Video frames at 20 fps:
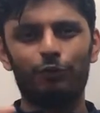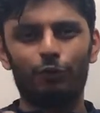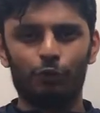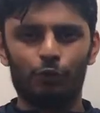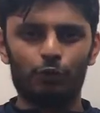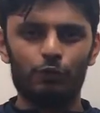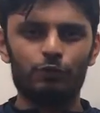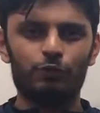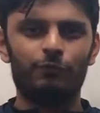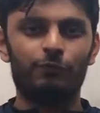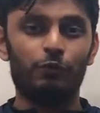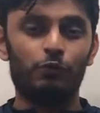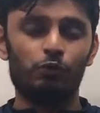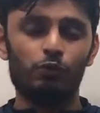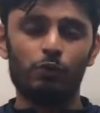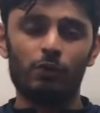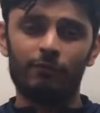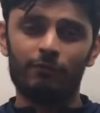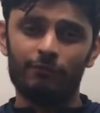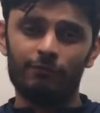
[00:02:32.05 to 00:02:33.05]
for those of you
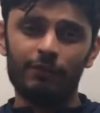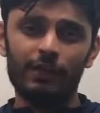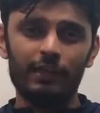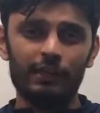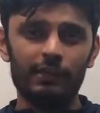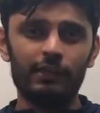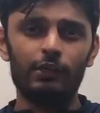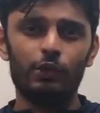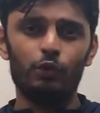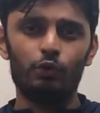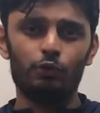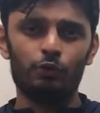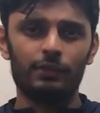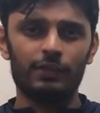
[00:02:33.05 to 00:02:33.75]
who are very new to